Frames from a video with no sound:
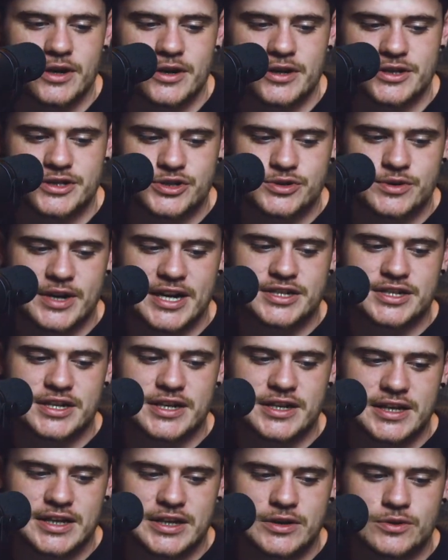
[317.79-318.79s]
yoga or
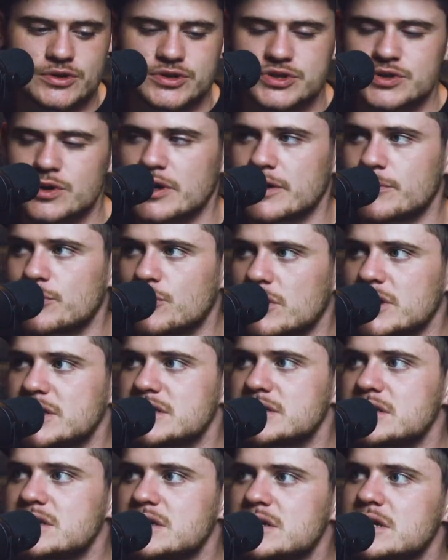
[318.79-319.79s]
stretching equals 20 points.